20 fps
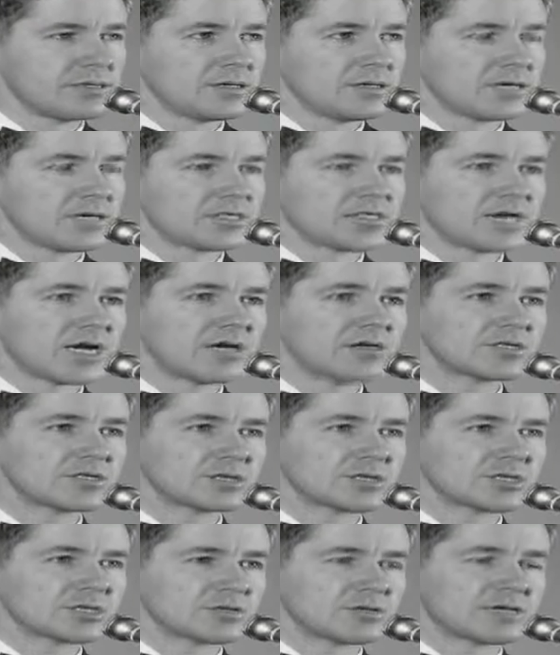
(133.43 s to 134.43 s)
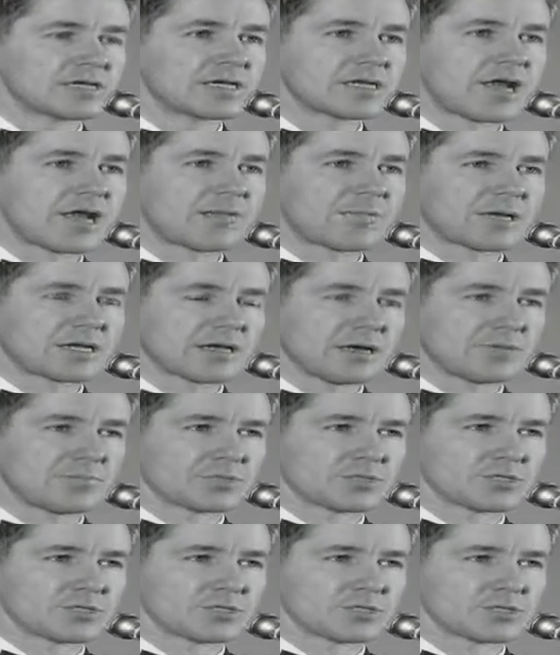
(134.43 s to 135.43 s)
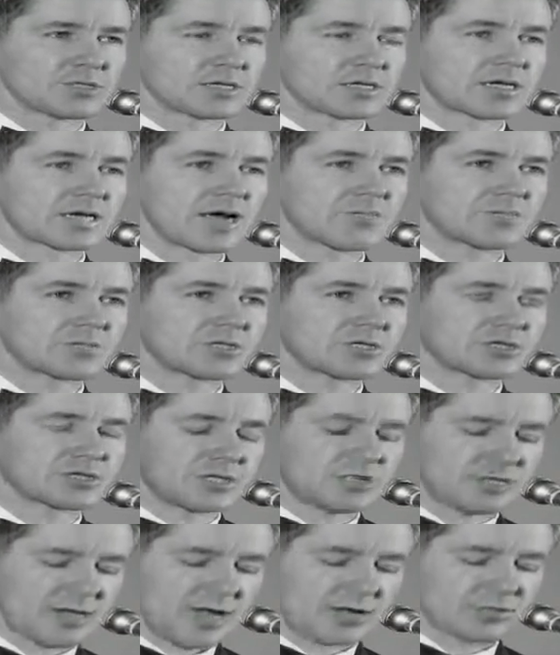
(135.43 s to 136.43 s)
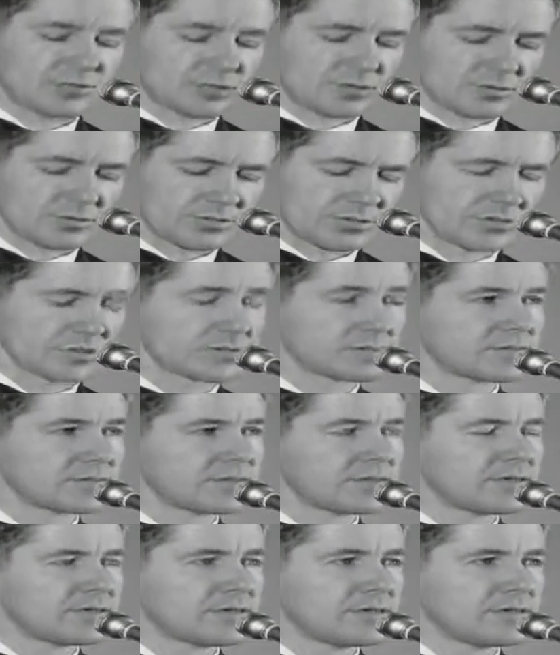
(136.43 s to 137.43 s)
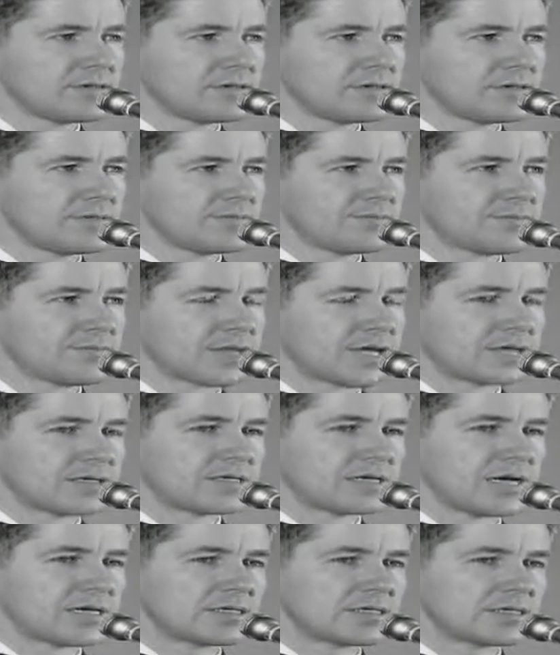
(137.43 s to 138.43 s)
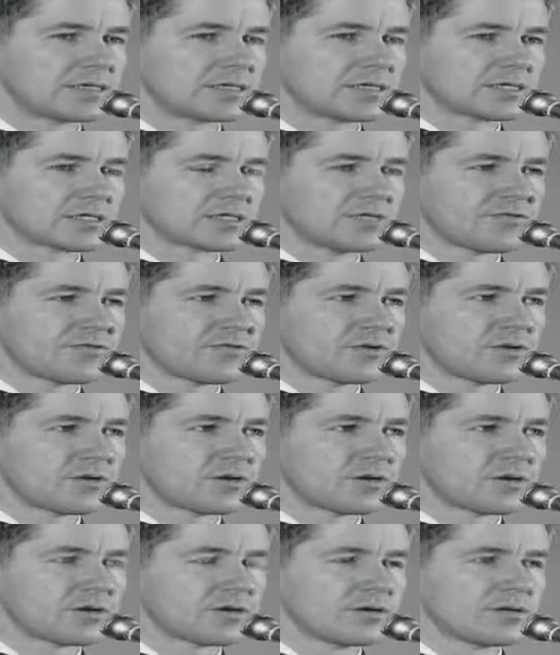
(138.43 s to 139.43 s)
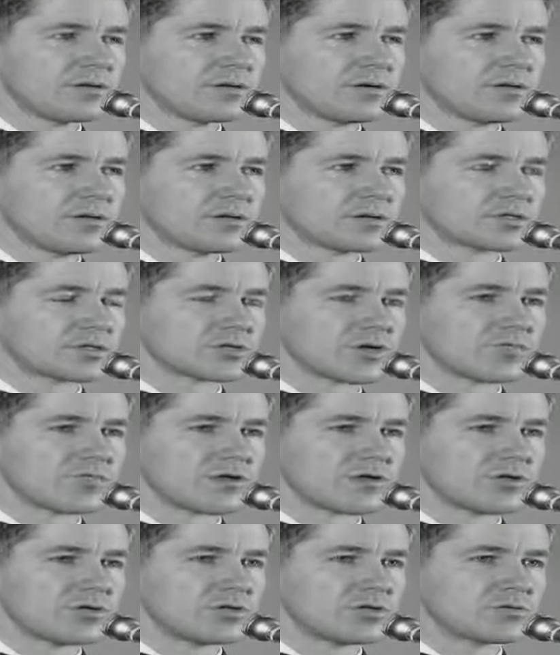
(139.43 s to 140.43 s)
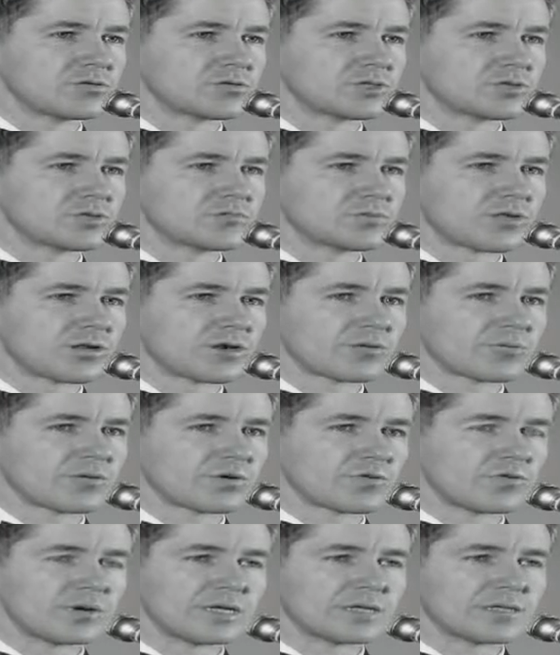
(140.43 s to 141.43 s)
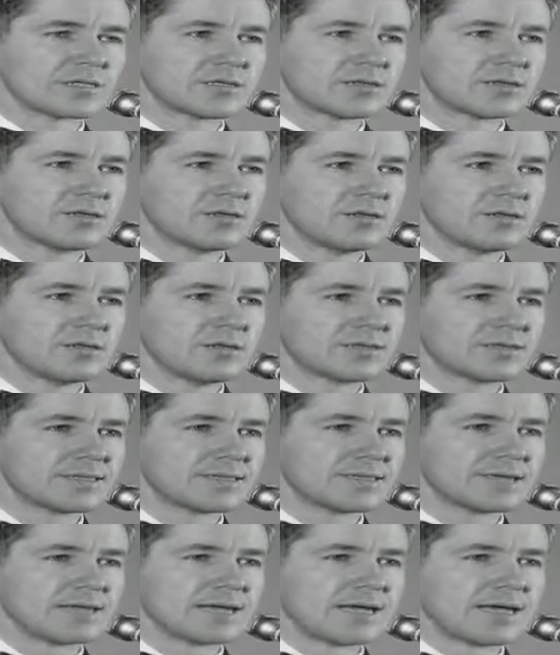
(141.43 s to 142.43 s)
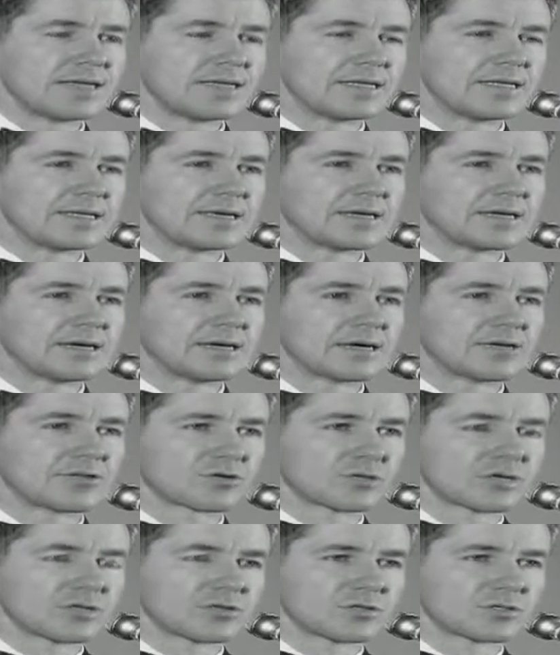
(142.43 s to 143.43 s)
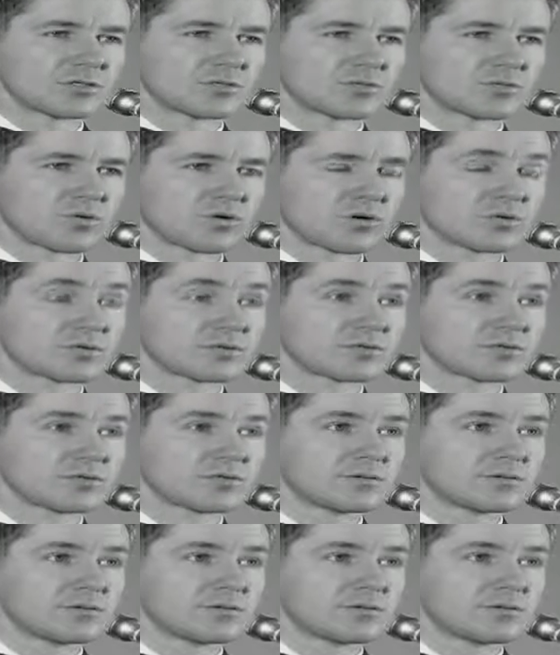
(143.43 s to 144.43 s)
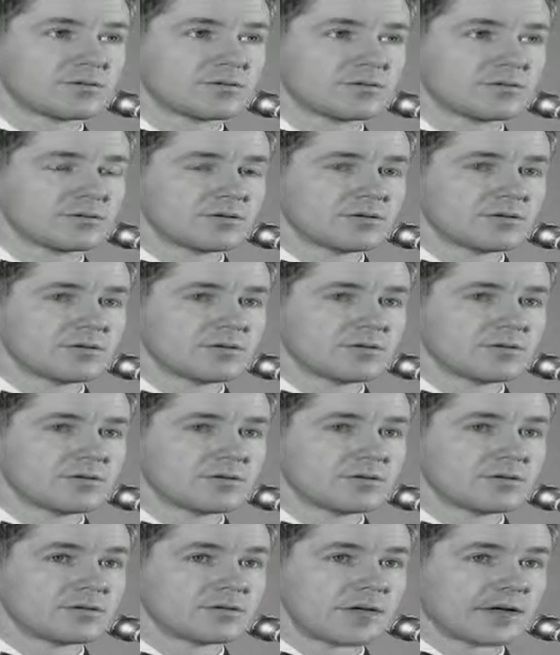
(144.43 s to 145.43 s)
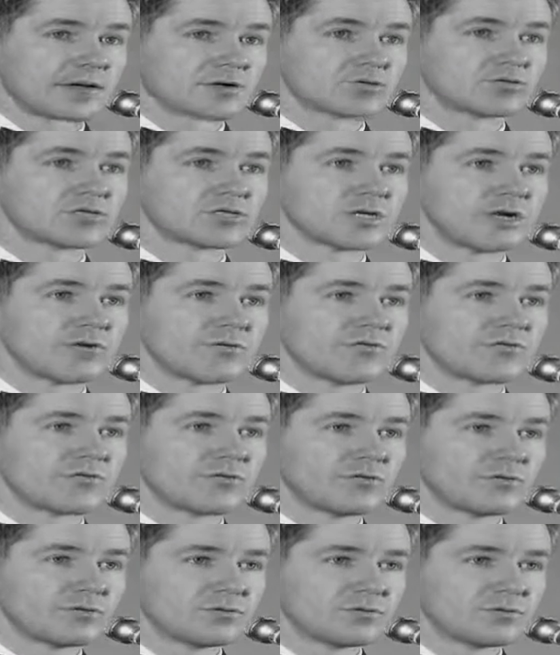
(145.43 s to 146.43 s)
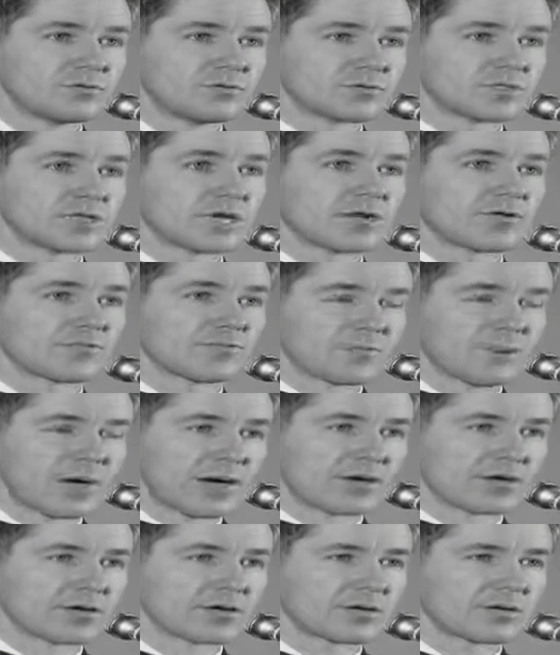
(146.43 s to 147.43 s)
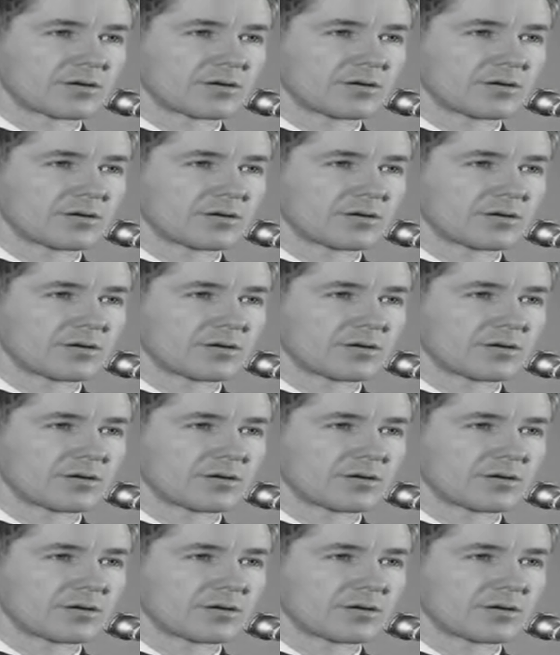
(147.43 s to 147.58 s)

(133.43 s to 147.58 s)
He challenged us to economic competition and competition in agriculture. And in 1964, the Soviet Union was importing more wheat than any other country in the world. And Khrushchev was out of power.